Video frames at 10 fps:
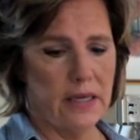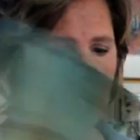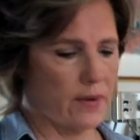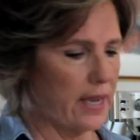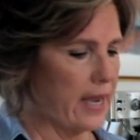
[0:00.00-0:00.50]

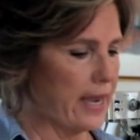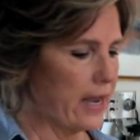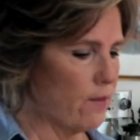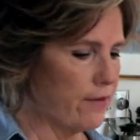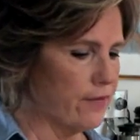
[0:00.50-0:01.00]
Okay. I got
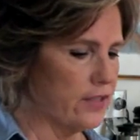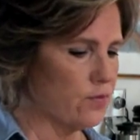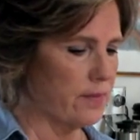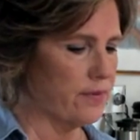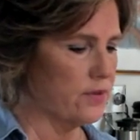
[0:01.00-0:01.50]
to wait for this
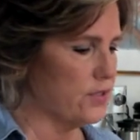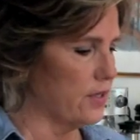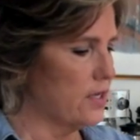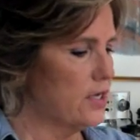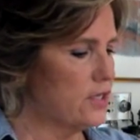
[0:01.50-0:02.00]
one
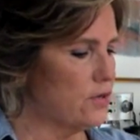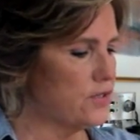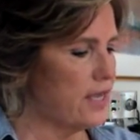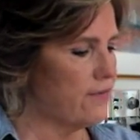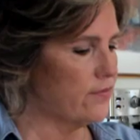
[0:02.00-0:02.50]
person. So
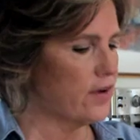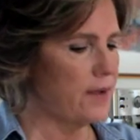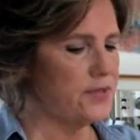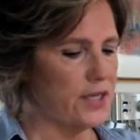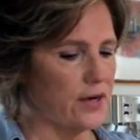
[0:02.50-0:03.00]
Seven of
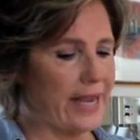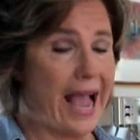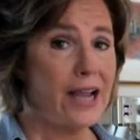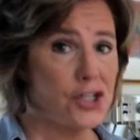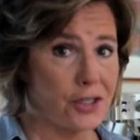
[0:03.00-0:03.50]
Cups here, you
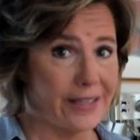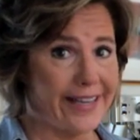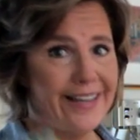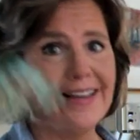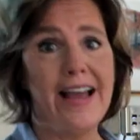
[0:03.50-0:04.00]

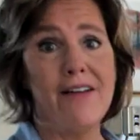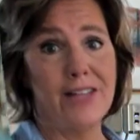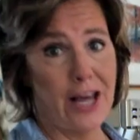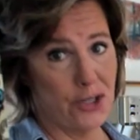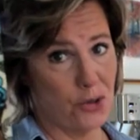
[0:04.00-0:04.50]
actually have a
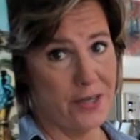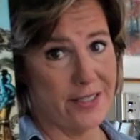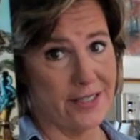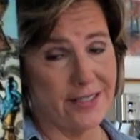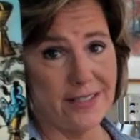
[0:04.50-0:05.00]
lot of
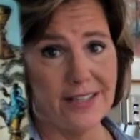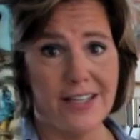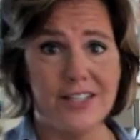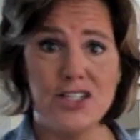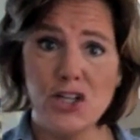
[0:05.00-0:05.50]
choices.
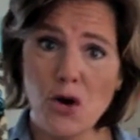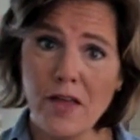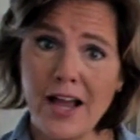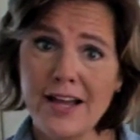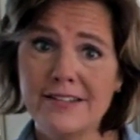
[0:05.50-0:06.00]
Do you know
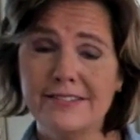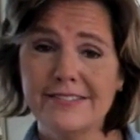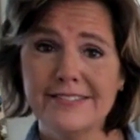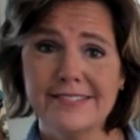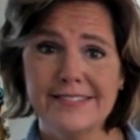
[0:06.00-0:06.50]
that?
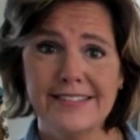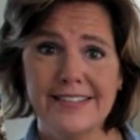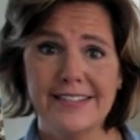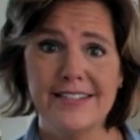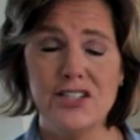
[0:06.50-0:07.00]

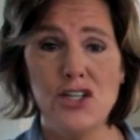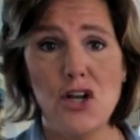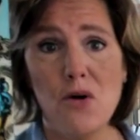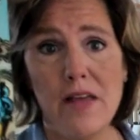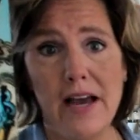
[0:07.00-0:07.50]
Do you
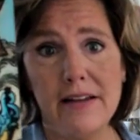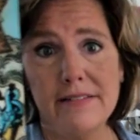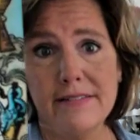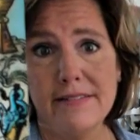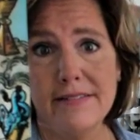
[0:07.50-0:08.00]
know that?
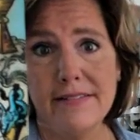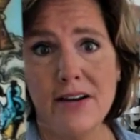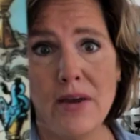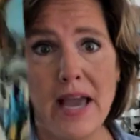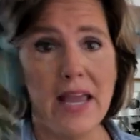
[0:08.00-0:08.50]

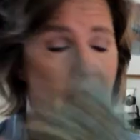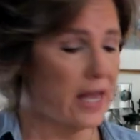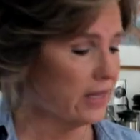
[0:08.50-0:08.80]
Okay.